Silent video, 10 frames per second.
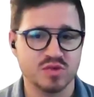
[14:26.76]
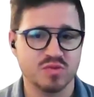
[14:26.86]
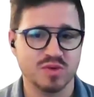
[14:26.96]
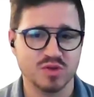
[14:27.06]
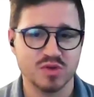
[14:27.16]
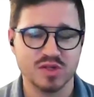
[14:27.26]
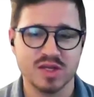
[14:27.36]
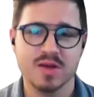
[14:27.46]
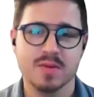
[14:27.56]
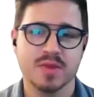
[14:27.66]
maturity.
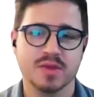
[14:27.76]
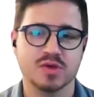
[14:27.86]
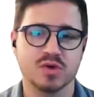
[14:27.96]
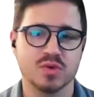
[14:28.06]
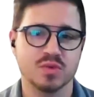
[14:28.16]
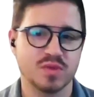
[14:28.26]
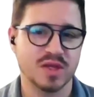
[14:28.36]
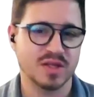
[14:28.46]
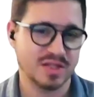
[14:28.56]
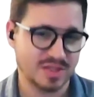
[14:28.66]
So
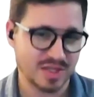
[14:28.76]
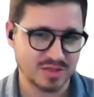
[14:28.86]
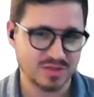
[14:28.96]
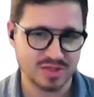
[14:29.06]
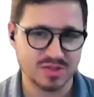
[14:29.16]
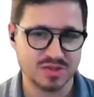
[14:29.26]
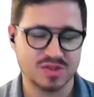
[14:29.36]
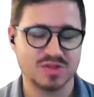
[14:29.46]
that's a